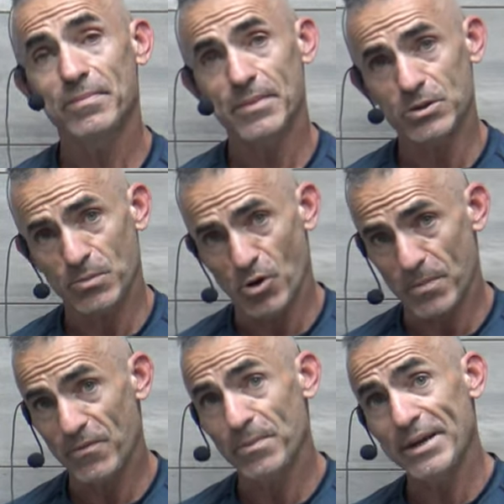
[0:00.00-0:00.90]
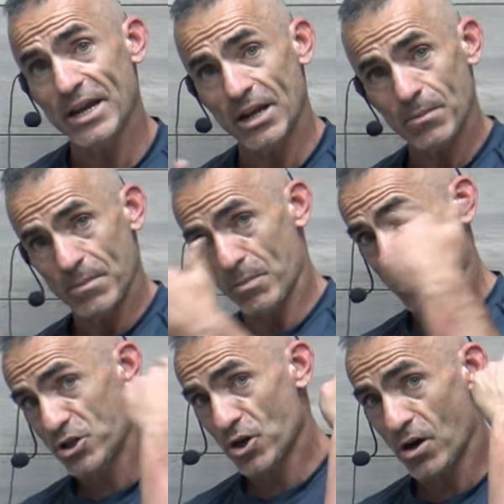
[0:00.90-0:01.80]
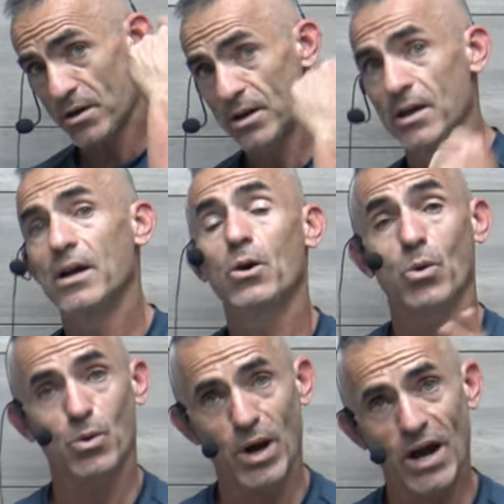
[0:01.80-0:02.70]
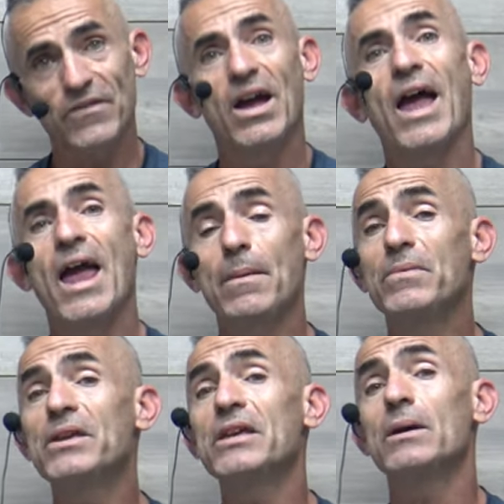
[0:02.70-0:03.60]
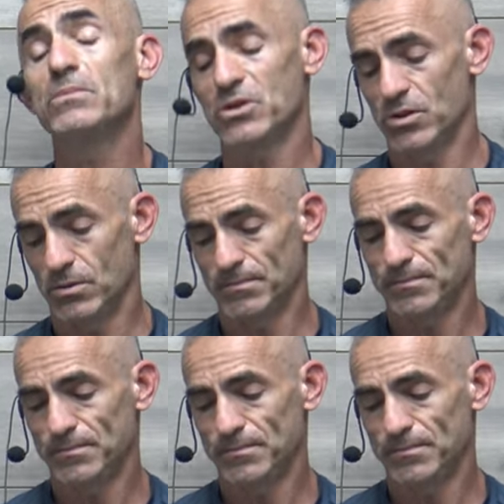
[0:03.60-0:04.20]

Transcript: as we brought up from the beginning, remember the chart or graph, MDM2.